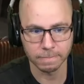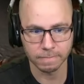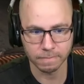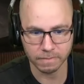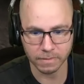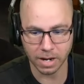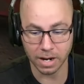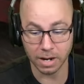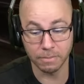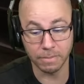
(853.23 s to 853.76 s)

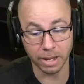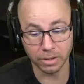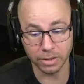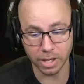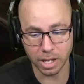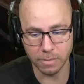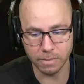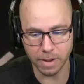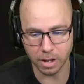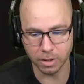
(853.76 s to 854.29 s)
He
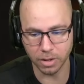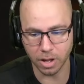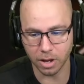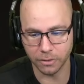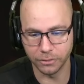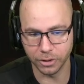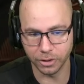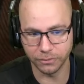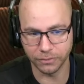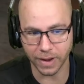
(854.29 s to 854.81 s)
bailed off
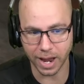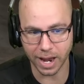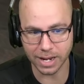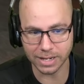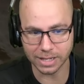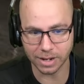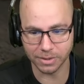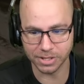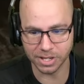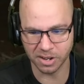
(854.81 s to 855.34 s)
real fast.
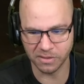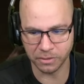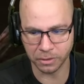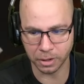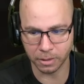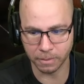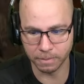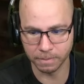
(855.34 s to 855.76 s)
That was good for him.